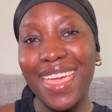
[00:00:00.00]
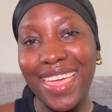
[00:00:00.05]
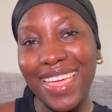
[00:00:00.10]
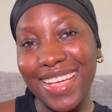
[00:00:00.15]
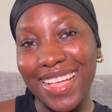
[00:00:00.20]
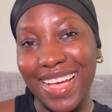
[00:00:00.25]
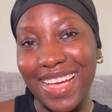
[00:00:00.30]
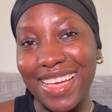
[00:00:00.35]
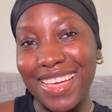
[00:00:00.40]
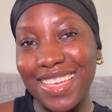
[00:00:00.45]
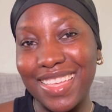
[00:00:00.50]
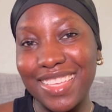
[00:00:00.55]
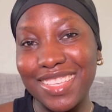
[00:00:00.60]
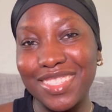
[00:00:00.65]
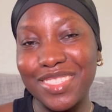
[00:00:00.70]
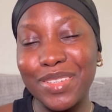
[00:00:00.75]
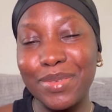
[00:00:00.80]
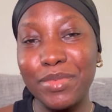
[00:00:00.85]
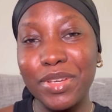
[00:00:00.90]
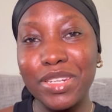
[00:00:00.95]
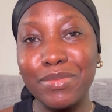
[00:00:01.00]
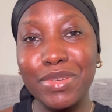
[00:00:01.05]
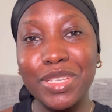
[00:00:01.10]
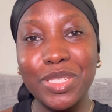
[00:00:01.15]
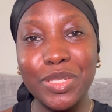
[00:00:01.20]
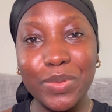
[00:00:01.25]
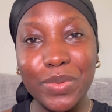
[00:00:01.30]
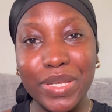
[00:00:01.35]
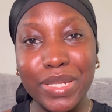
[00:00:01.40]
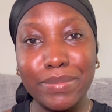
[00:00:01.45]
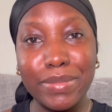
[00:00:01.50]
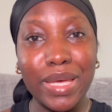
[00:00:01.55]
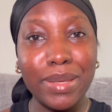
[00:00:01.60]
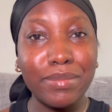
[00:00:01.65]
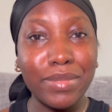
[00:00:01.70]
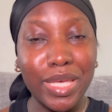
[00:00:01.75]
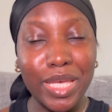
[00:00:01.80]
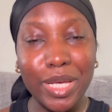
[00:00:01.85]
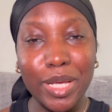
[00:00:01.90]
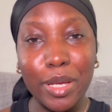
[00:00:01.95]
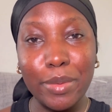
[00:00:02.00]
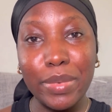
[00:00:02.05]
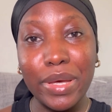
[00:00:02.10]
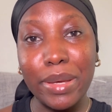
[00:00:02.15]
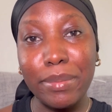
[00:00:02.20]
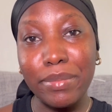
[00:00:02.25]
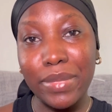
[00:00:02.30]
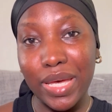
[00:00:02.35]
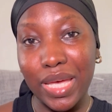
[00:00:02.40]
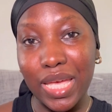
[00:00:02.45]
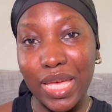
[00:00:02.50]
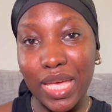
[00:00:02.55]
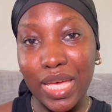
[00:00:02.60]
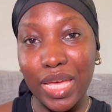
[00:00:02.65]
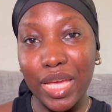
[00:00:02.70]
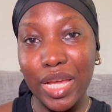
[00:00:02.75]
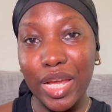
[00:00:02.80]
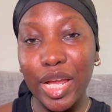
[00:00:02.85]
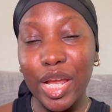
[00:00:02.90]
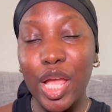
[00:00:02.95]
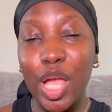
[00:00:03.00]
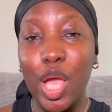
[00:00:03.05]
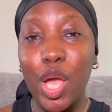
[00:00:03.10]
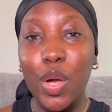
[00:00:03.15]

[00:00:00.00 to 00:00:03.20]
Guys, so I'm gonna be doing my makeup and my hair